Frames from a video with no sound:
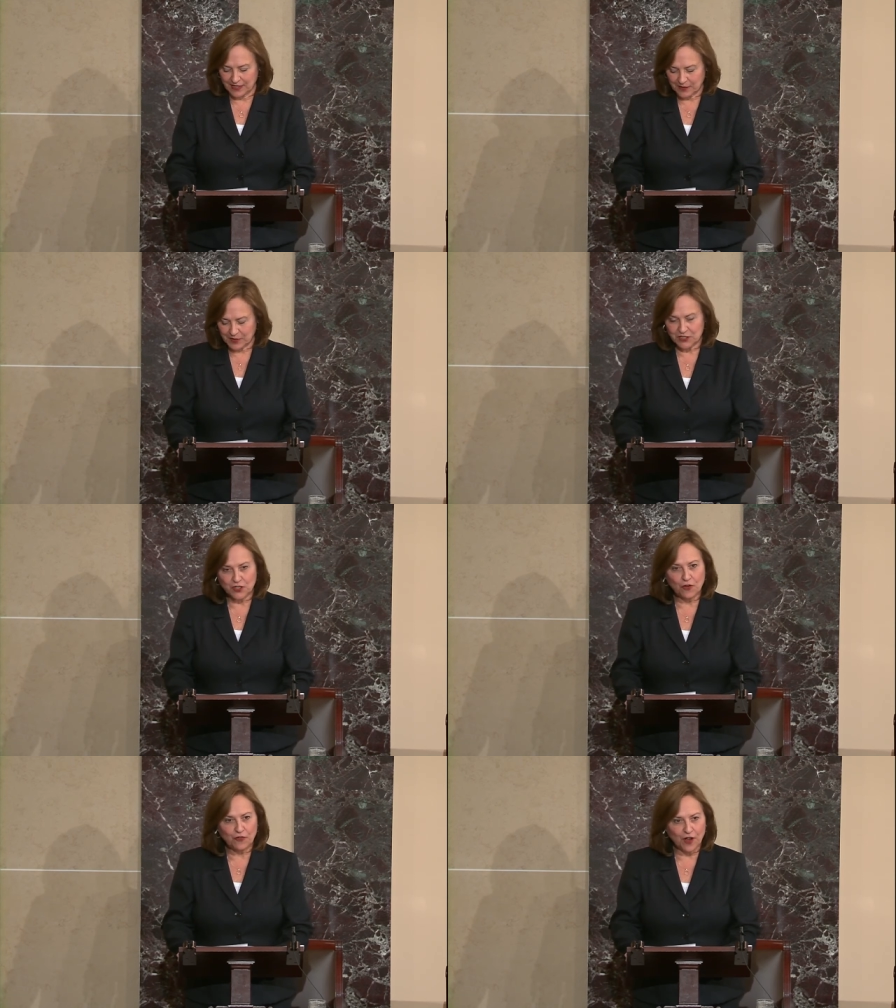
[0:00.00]
But
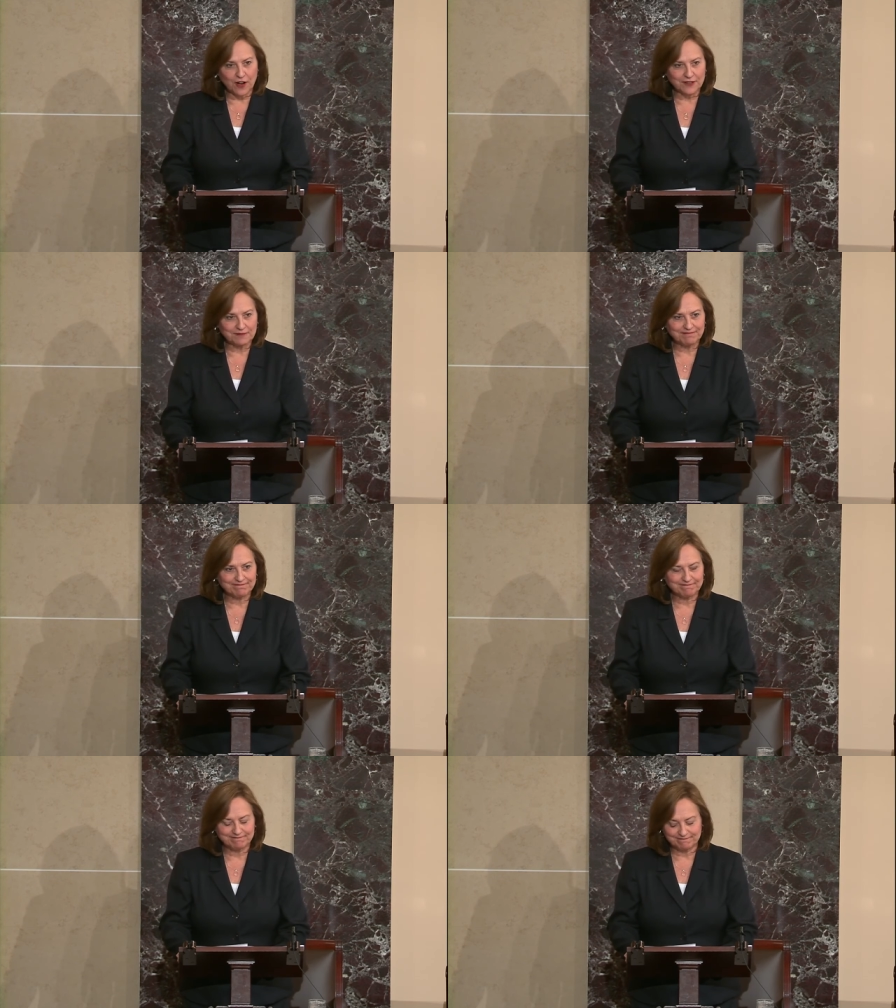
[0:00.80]
so far,
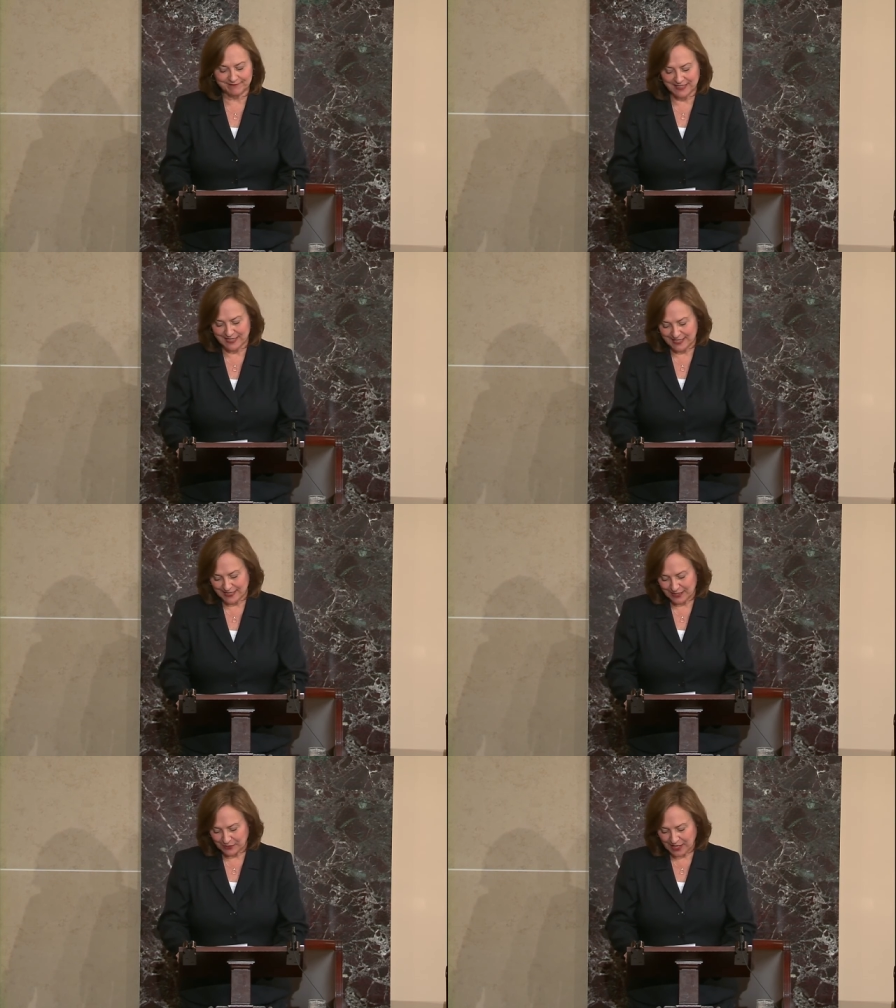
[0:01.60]

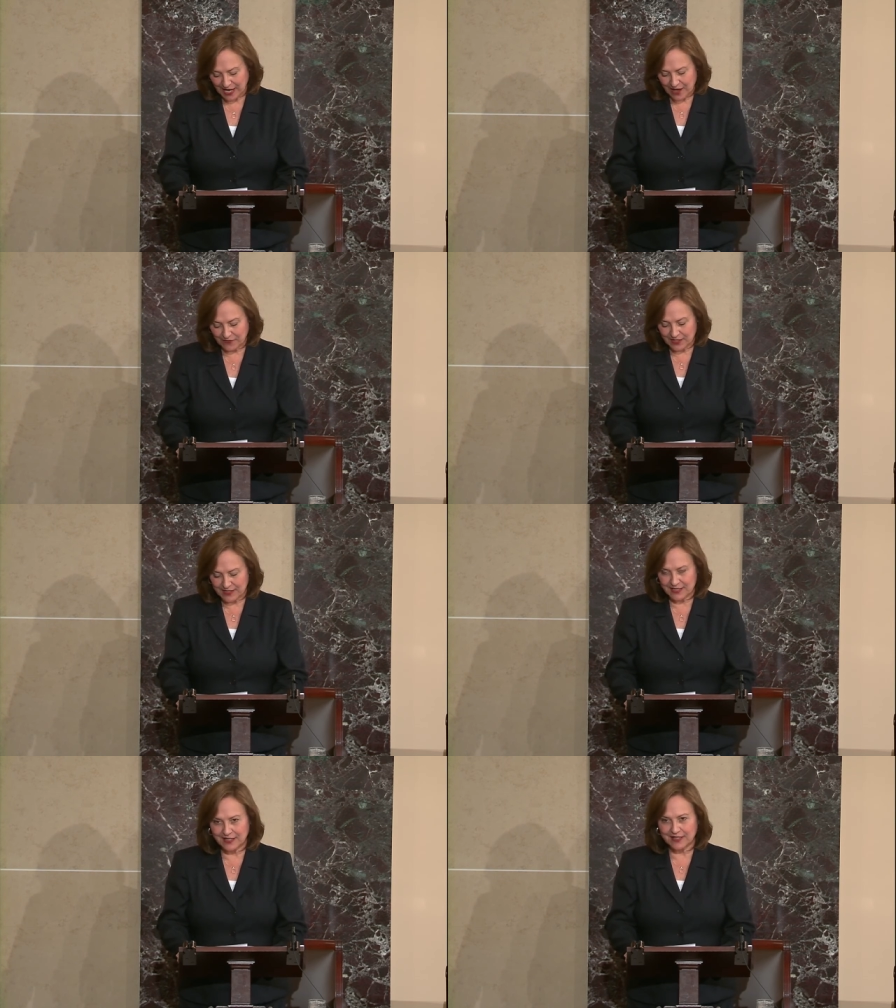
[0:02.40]
we
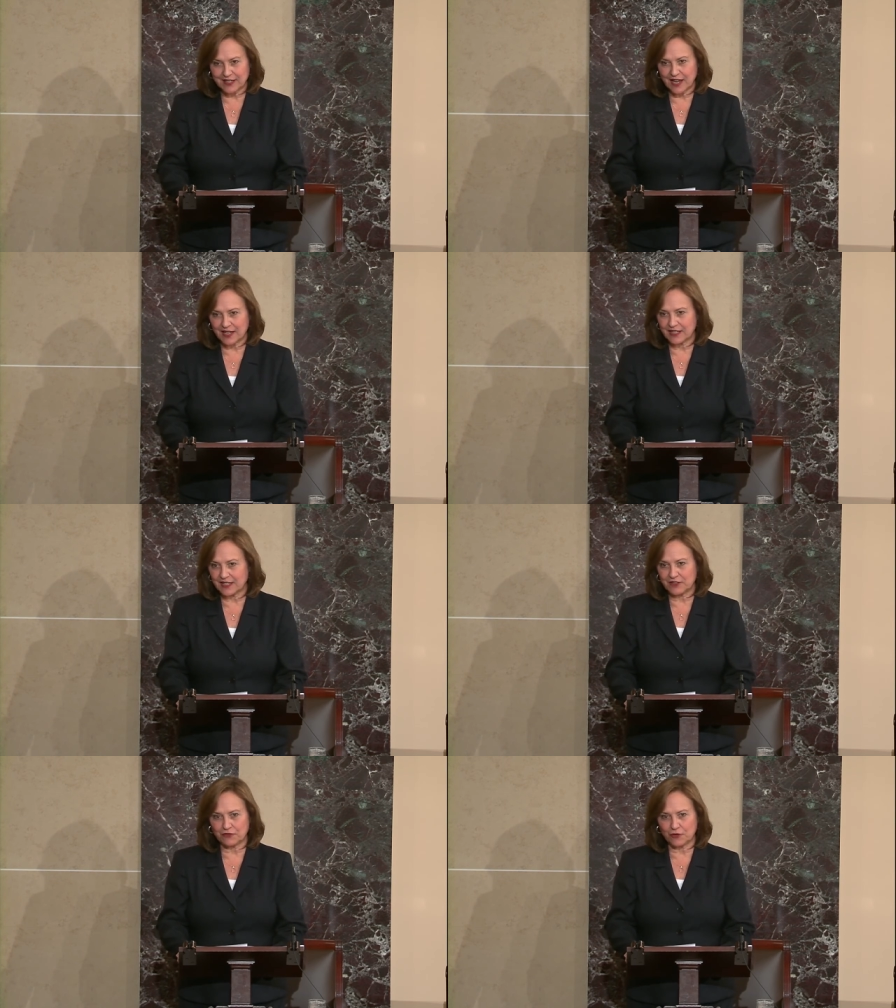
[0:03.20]
haven't had
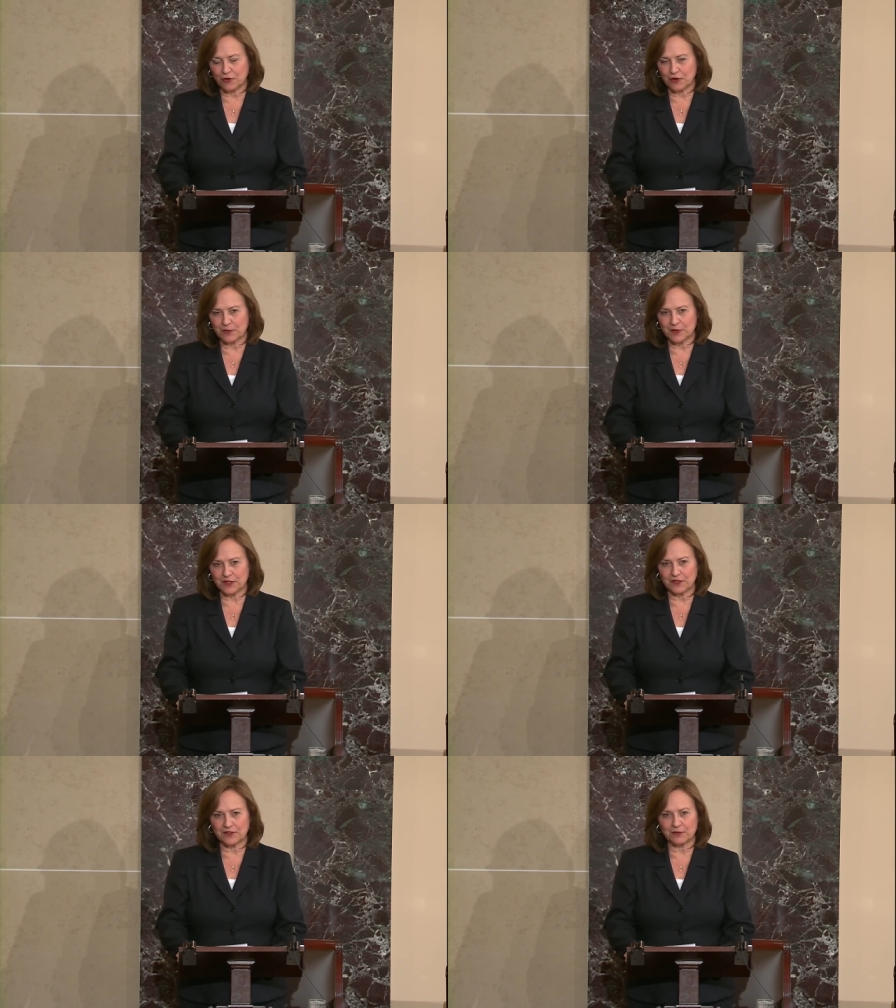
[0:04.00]
any form
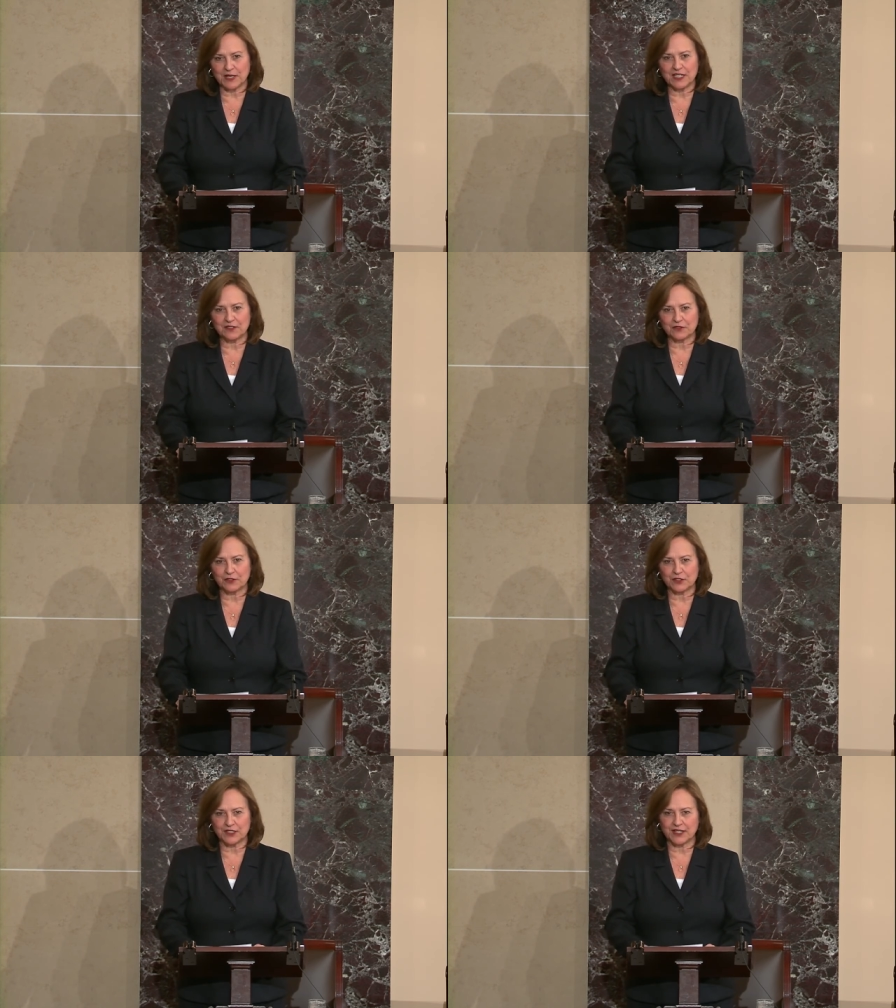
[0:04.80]
of
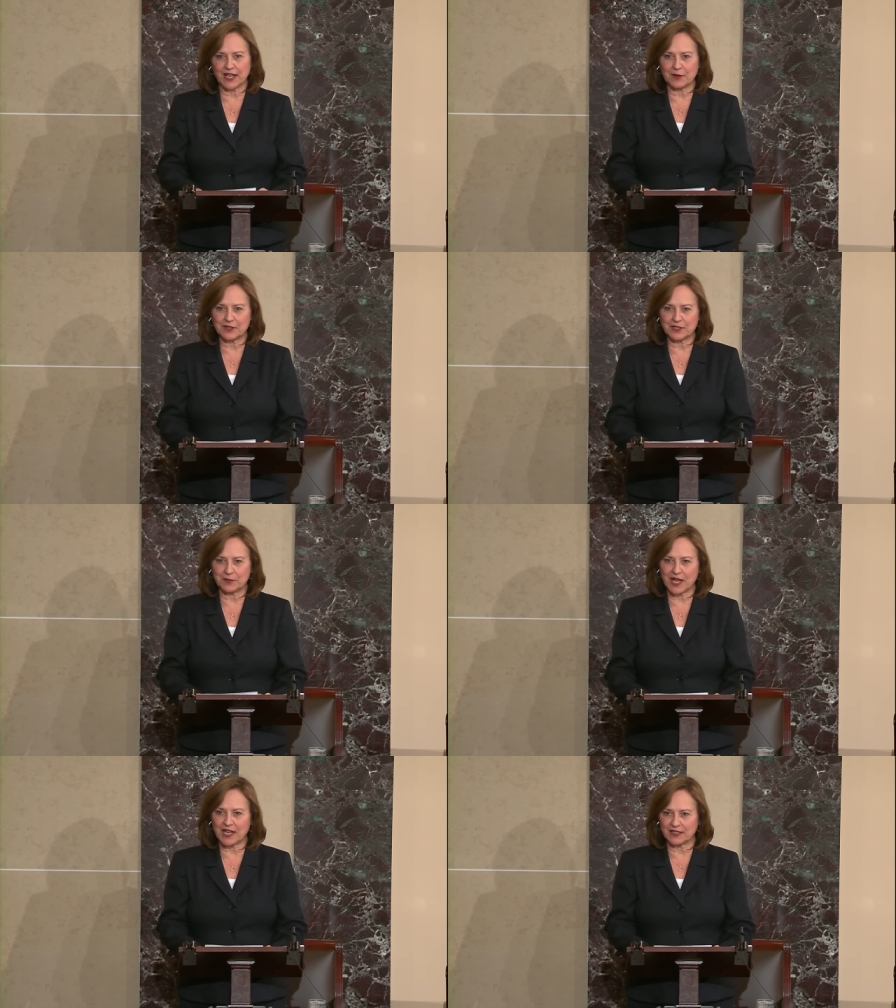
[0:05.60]
meaningful de
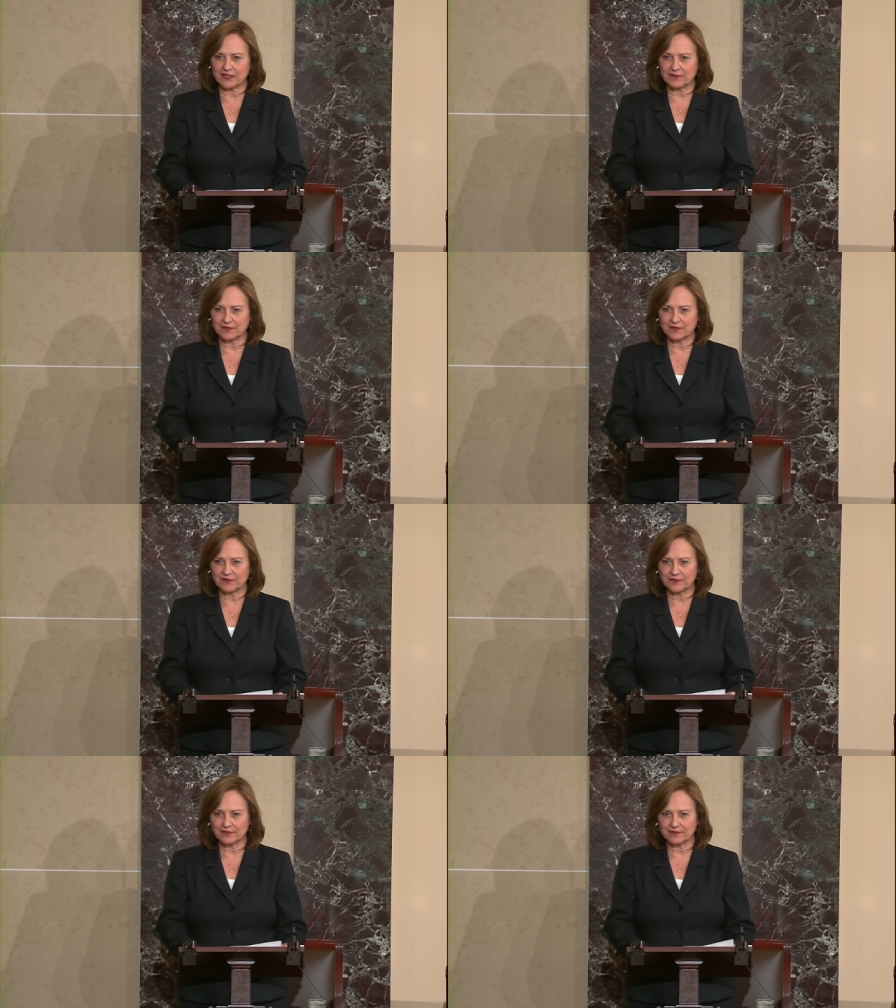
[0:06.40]
debate.
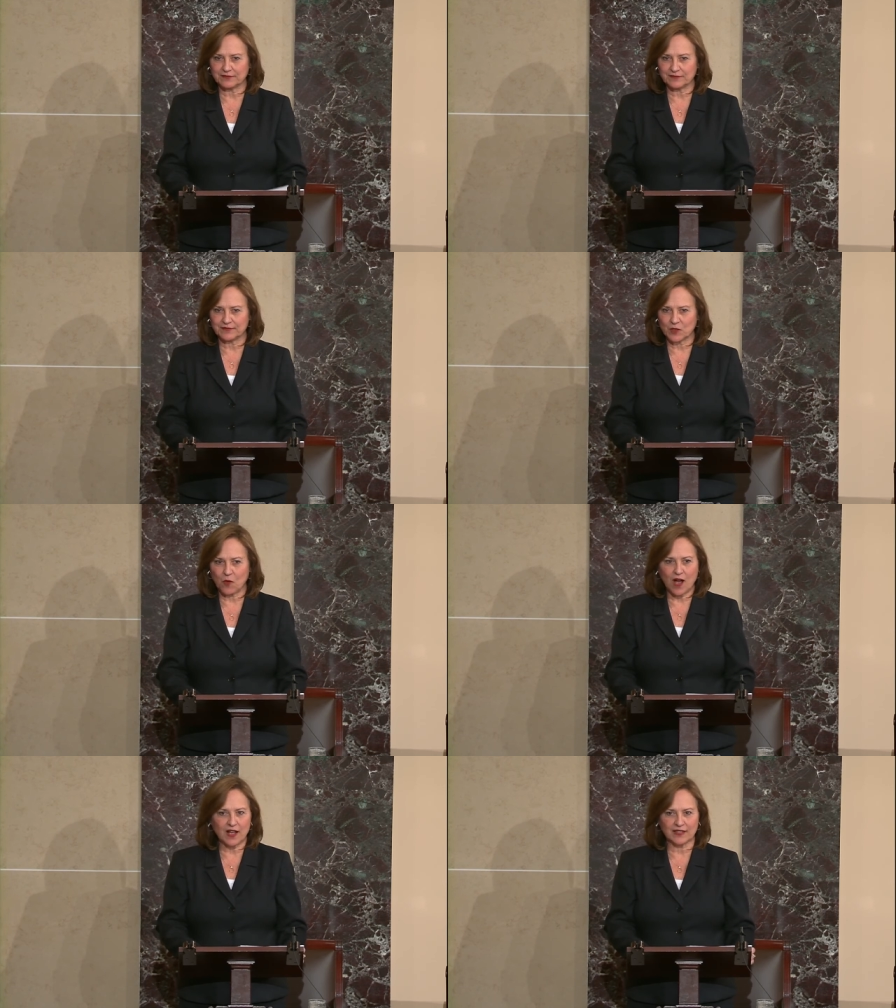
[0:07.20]

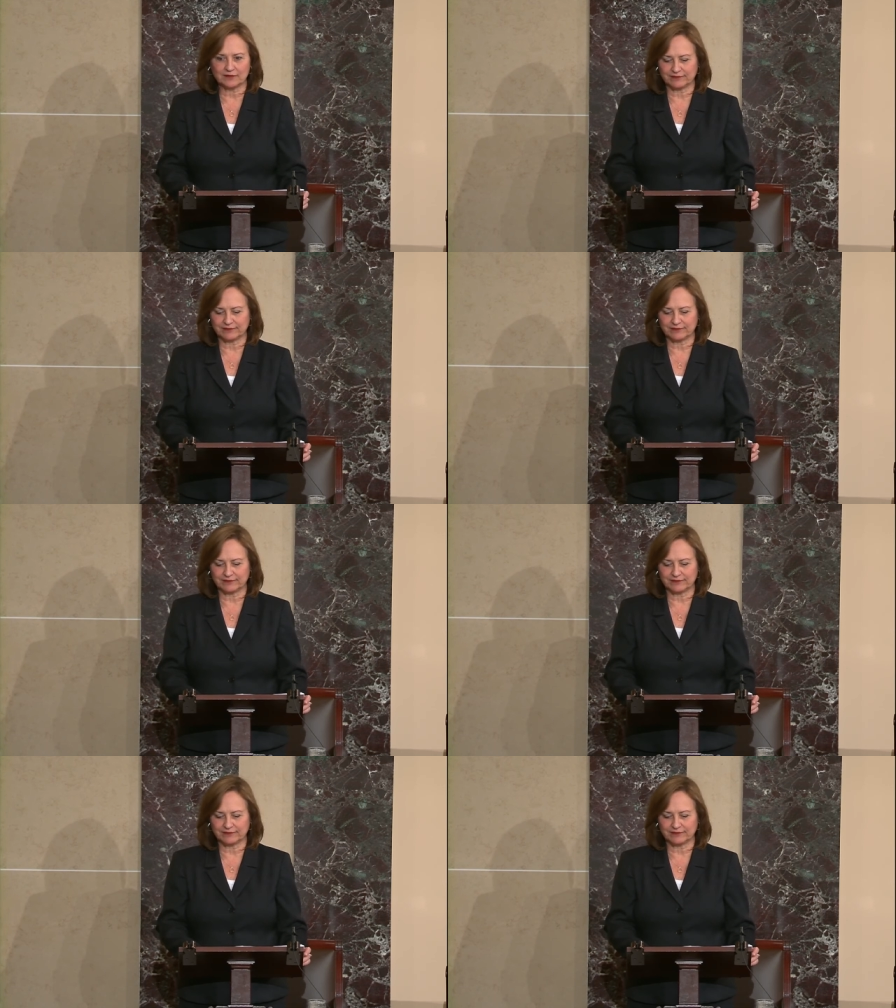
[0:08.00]
Why?